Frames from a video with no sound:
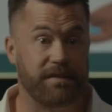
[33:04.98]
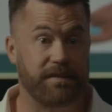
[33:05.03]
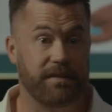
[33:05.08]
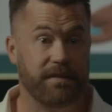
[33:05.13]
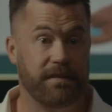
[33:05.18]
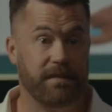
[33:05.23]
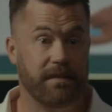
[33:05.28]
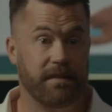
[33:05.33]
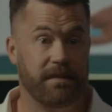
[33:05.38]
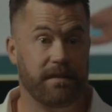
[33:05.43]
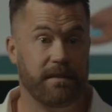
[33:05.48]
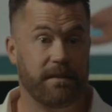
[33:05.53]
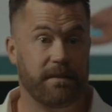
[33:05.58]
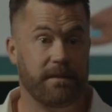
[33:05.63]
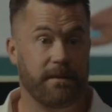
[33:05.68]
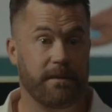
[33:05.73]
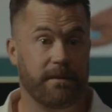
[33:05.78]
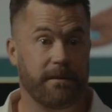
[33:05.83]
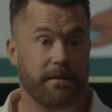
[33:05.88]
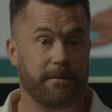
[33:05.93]

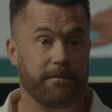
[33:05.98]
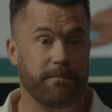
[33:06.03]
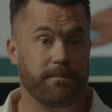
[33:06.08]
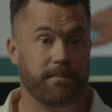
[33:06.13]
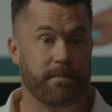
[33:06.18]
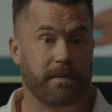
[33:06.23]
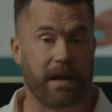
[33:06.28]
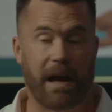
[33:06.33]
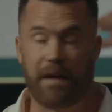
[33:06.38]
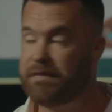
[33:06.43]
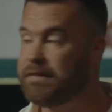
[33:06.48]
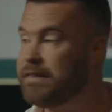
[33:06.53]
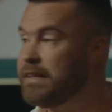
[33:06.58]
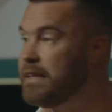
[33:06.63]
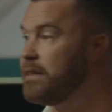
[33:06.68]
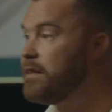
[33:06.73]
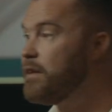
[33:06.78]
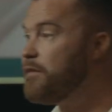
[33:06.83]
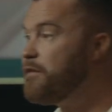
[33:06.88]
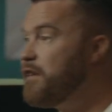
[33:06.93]
I've
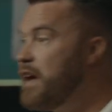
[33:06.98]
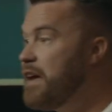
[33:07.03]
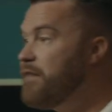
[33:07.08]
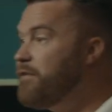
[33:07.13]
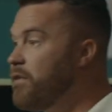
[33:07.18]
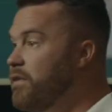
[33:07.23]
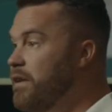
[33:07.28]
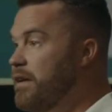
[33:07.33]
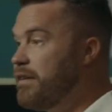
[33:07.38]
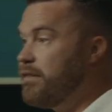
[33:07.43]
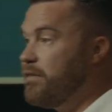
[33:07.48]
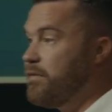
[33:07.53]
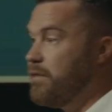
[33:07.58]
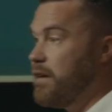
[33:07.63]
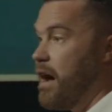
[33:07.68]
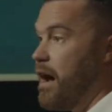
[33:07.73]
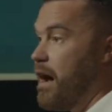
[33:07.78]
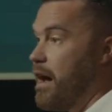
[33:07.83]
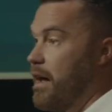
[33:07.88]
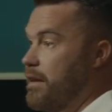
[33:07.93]
seen the faithfulness of
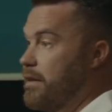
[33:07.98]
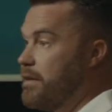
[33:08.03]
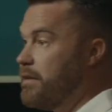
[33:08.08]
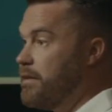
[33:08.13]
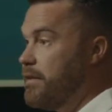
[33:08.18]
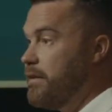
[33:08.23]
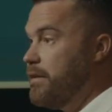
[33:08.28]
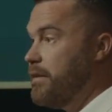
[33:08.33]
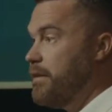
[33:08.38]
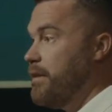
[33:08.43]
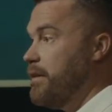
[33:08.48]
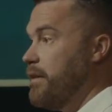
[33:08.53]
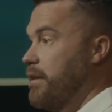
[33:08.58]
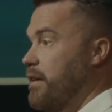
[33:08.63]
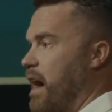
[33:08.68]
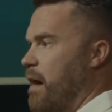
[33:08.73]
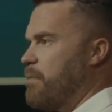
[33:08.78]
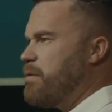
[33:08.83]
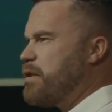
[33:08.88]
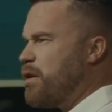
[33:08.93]

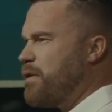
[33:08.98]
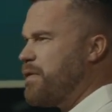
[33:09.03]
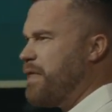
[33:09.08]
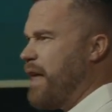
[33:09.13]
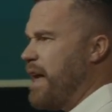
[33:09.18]
God. I'm so